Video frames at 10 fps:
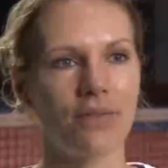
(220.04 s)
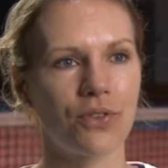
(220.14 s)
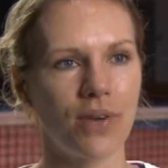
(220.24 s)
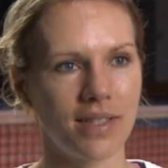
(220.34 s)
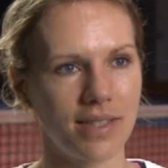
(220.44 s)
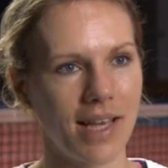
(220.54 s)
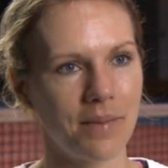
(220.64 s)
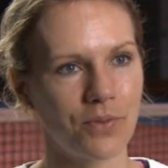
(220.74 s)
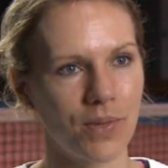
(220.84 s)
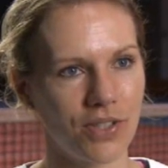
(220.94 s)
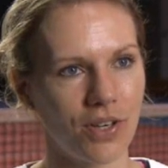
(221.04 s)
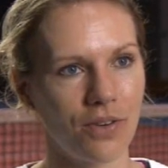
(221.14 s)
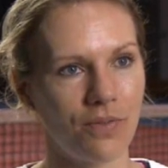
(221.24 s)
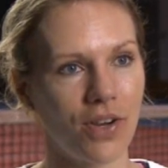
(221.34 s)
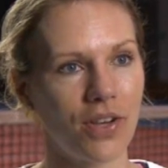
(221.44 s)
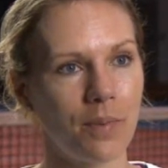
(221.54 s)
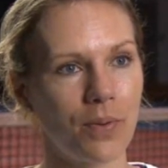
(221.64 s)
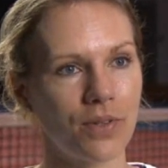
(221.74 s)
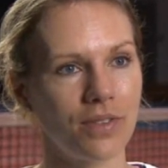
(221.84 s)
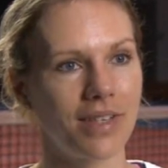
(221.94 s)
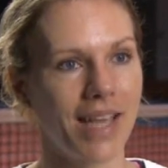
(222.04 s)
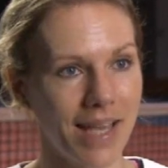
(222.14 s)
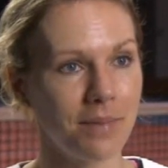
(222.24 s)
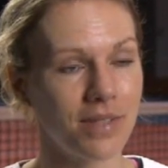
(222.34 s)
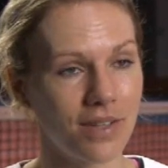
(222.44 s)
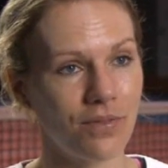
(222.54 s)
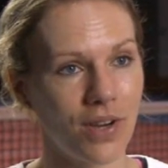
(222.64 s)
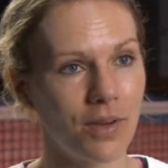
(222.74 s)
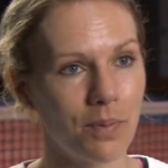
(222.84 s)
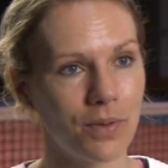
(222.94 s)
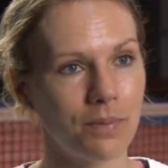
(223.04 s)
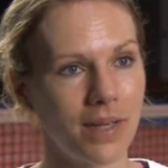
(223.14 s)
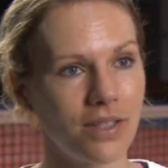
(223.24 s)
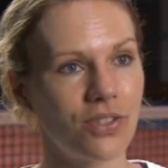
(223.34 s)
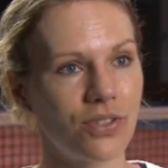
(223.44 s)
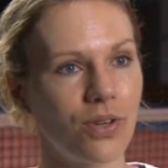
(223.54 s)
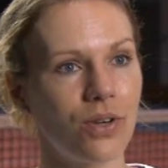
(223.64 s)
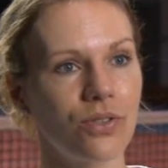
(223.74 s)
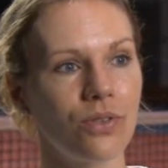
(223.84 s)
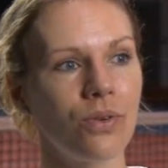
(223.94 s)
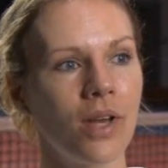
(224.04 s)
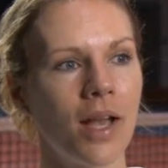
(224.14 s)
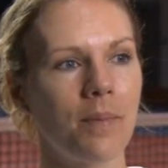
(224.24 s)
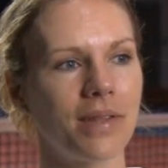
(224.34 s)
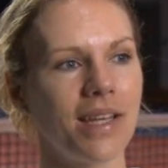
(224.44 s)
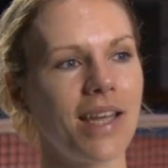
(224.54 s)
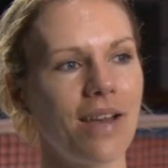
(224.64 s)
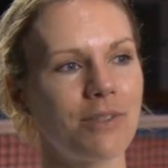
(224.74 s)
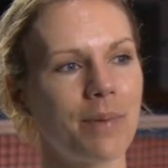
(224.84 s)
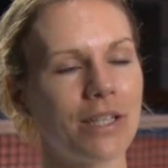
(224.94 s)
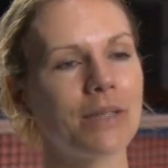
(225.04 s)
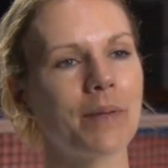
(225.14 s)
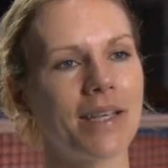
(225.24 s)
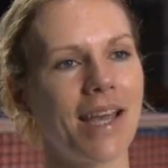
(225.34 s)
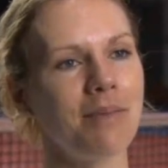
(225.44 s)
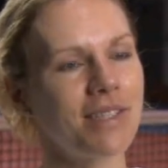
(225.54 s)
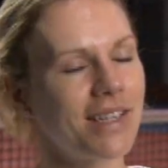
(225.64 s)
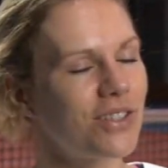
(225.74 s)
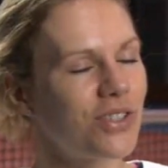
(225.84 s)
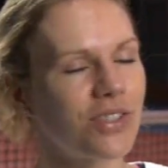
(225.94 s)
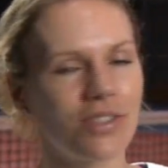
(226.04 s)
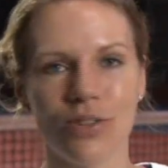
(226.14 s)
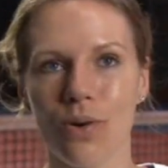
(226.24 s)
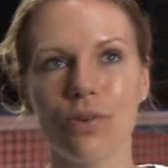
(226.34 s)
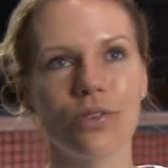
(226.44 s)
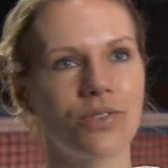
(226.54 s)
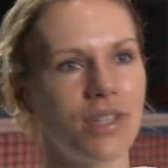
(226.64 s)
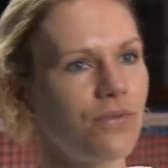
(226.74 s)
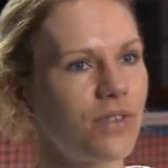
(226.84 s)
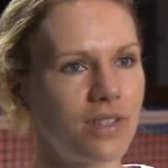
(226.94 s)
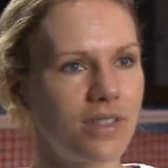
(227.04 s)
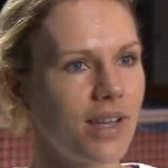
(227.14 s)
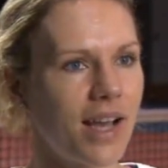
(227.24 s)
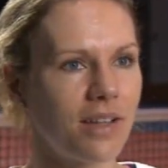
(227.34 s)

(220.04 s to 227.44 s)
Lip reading: you have the Grand Slams, which are very important games and very important matches to go to. But then you have the Paralympic Games, and it's just a total different